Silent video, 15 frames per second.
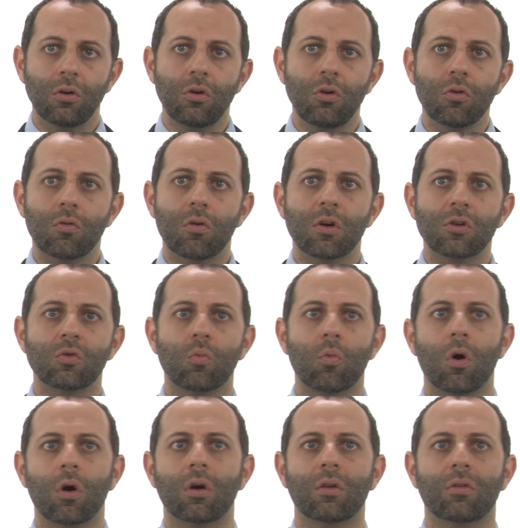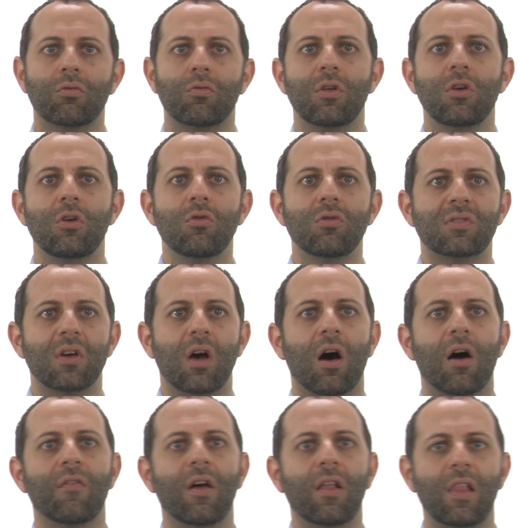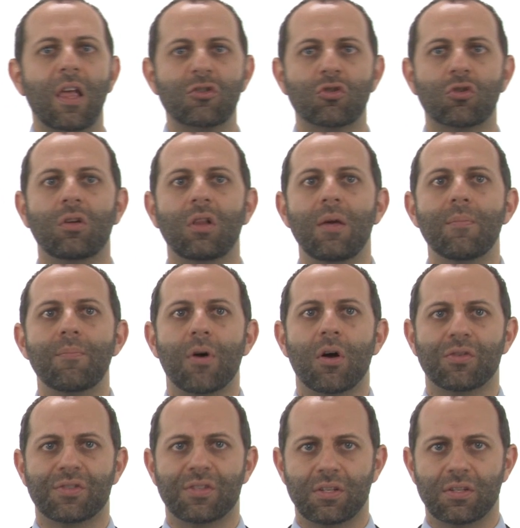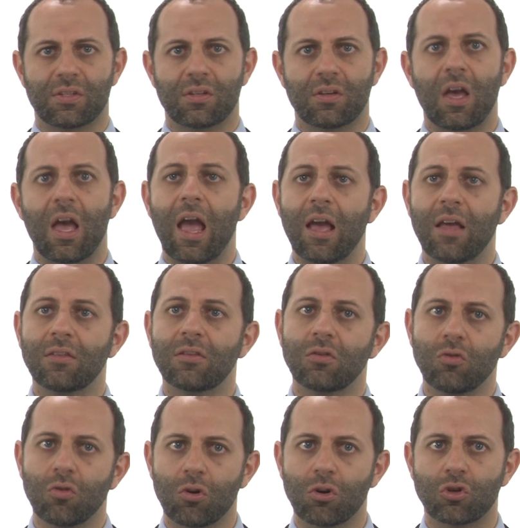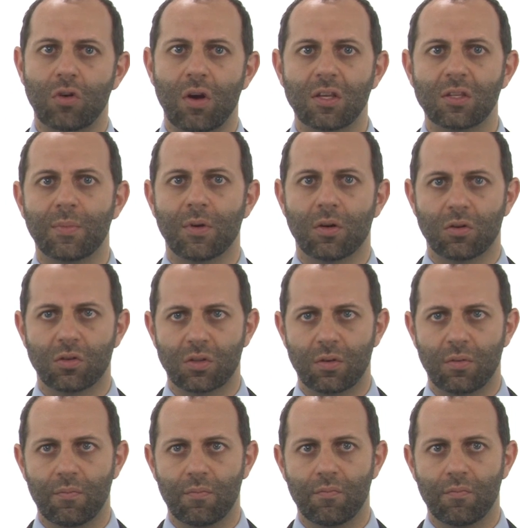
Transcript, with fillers: Neurons work through the use of electrical impulses and neurotransmitters.